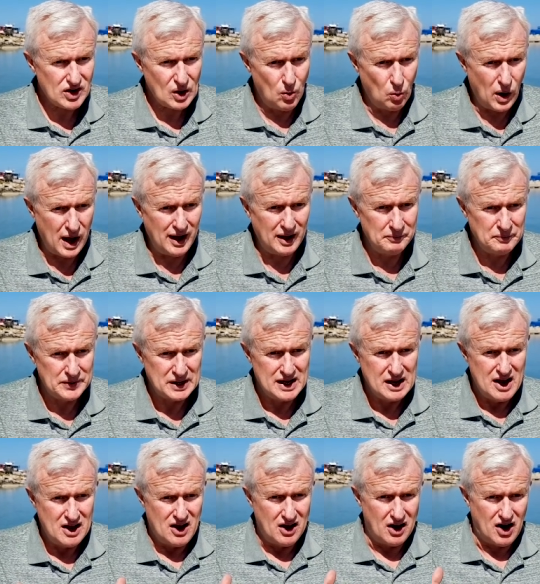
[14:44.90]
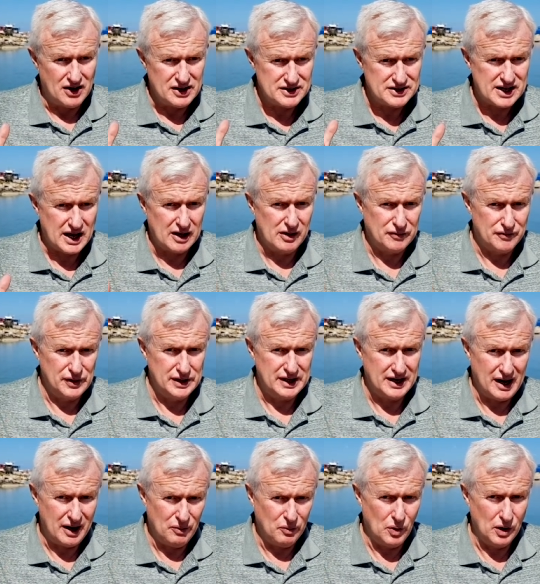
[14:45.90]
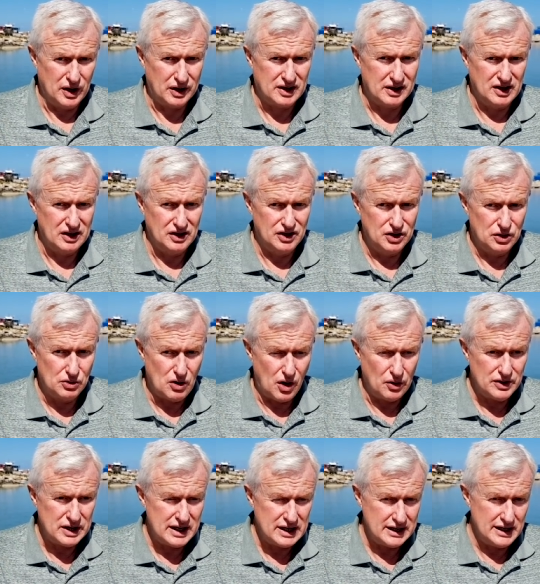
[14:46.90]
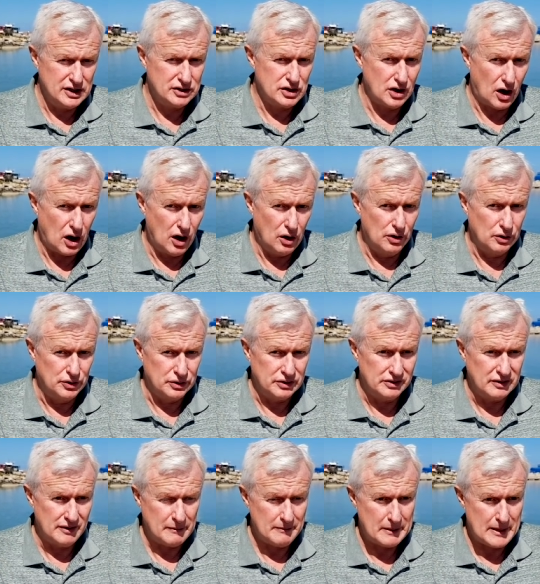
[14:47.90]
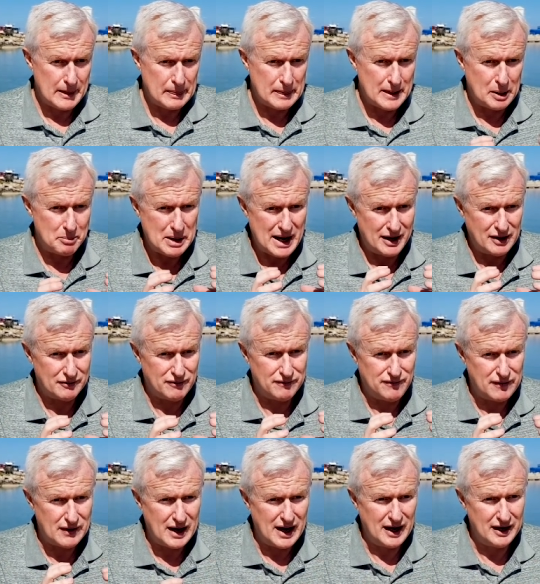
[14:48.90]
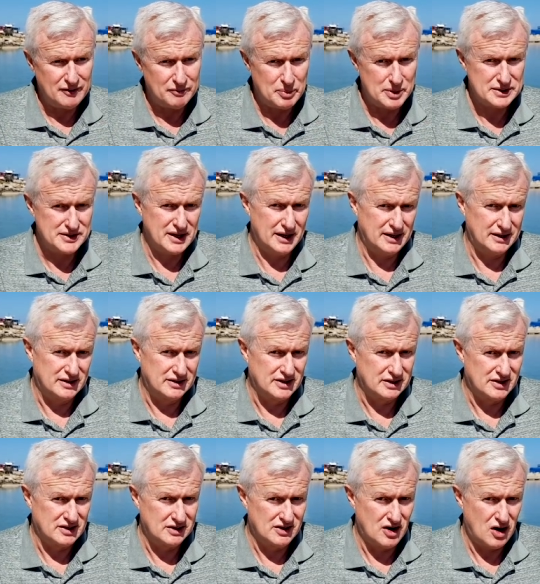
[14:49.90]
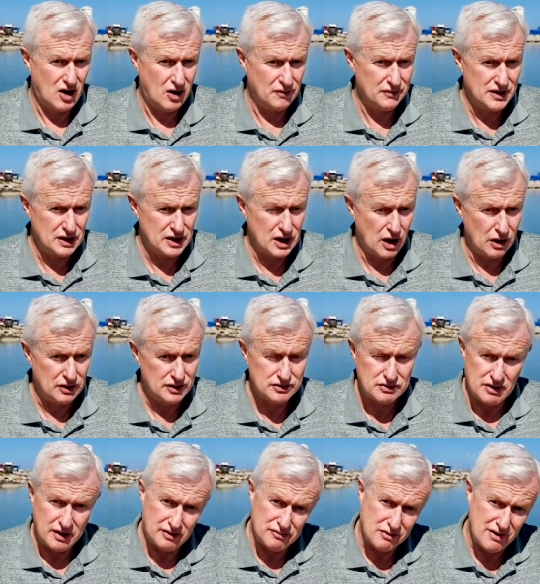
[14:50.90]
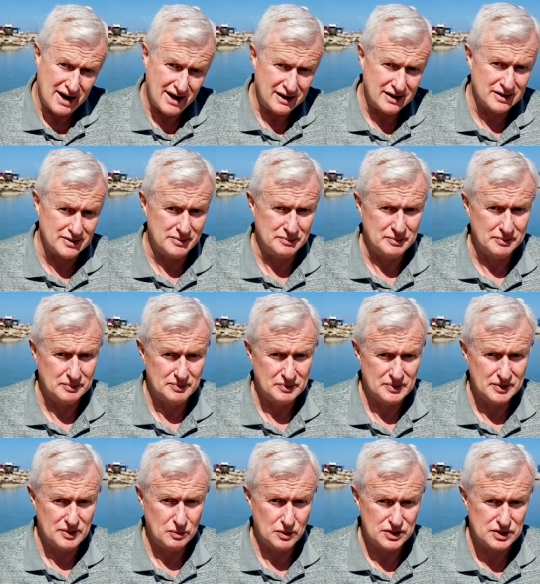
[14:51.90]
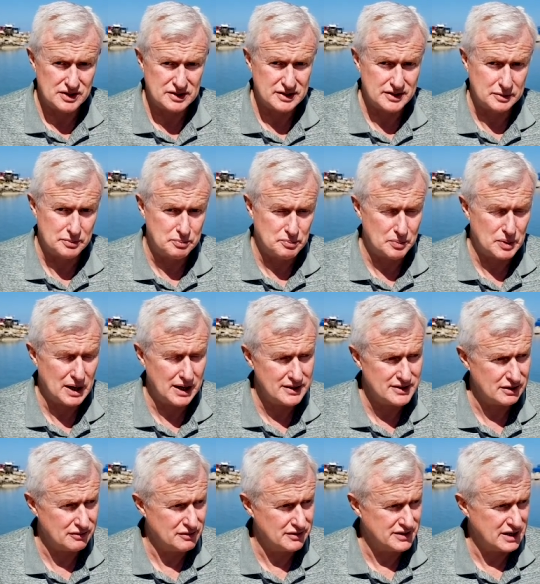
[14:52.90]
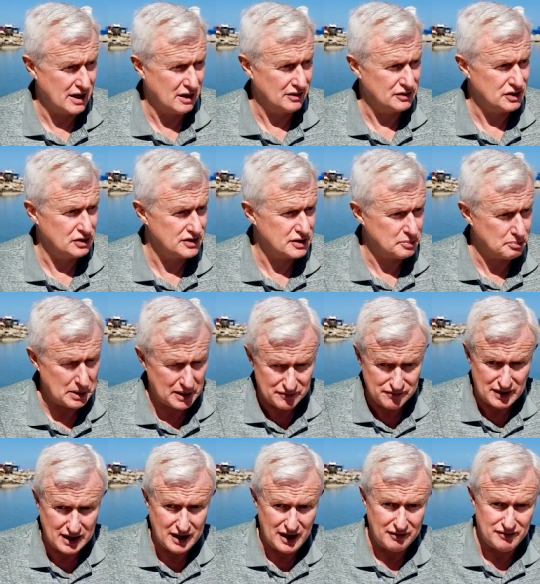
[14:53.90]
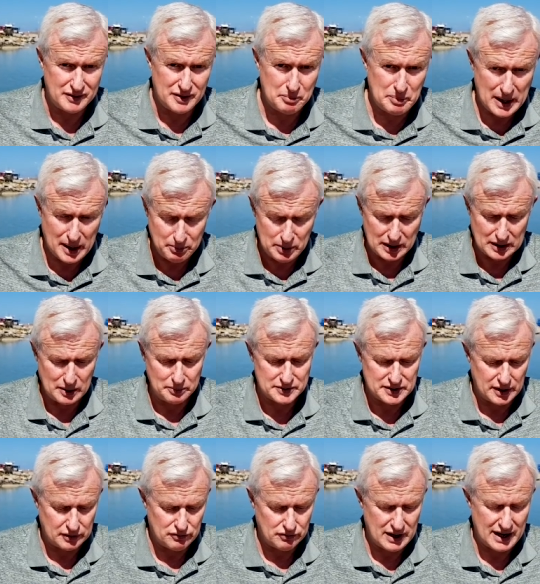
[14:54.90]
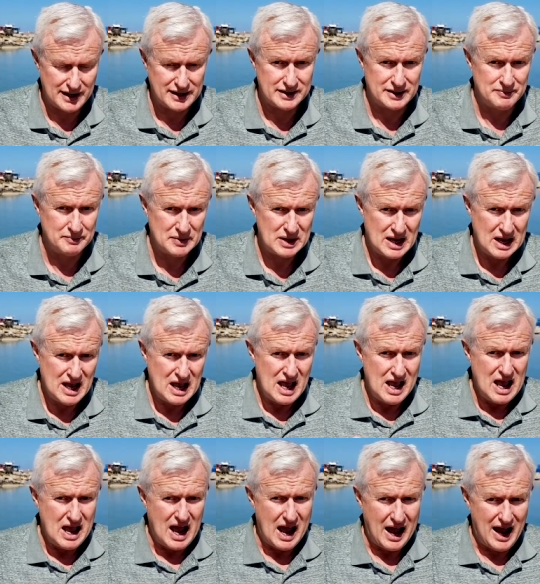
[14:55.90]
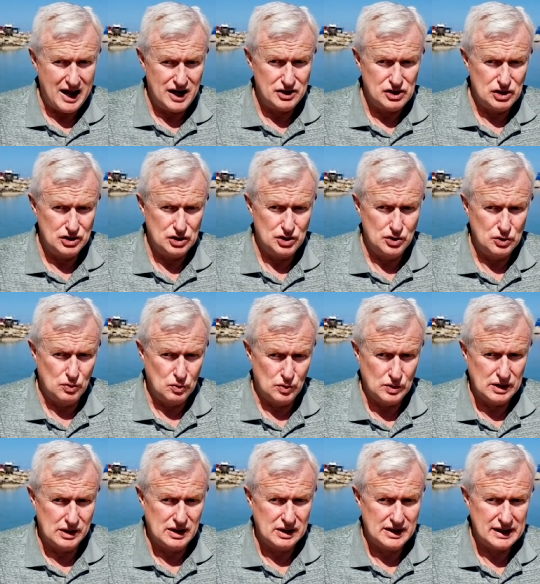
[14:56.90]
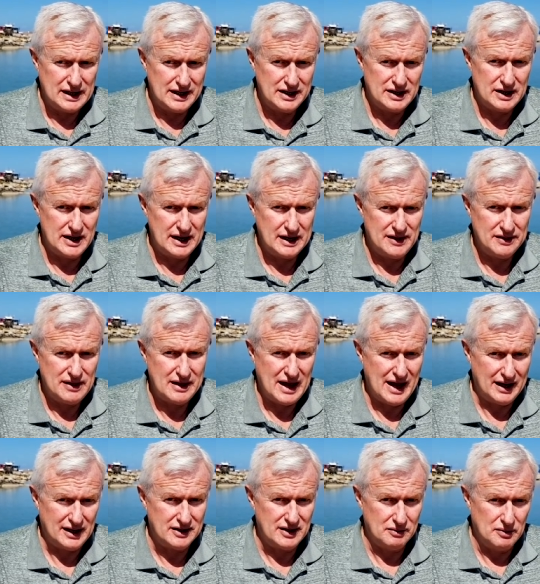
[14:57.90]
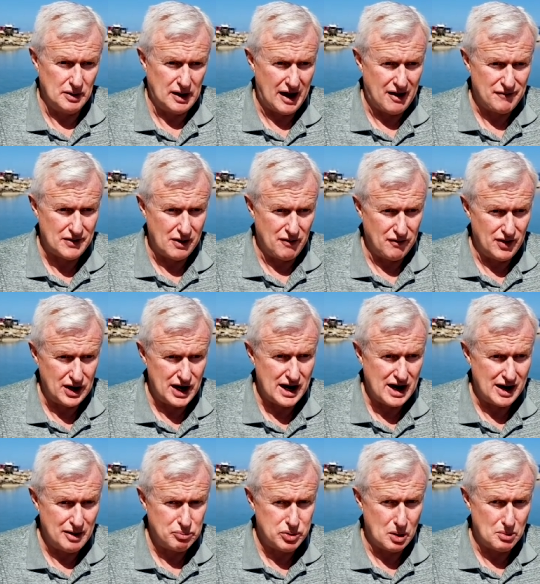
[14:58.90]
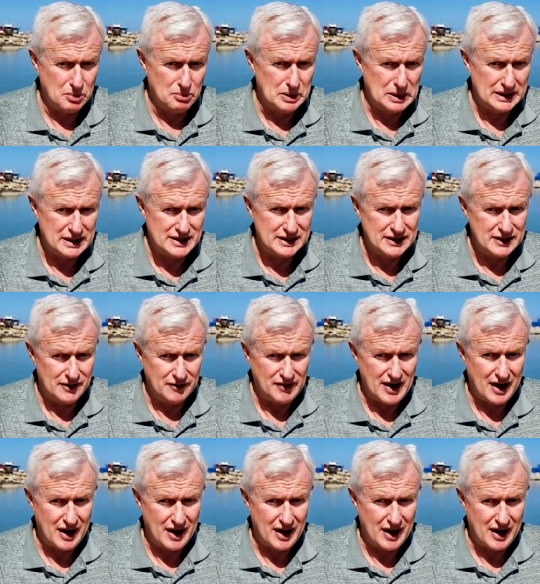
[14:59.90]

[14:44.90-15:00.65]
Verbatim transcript: well, on a scale-free network, you only need to own about 5% of the nodes at random, which is a surprising result. You just pick five of the paper clips at random, and you will, in, in that, have a very high probability of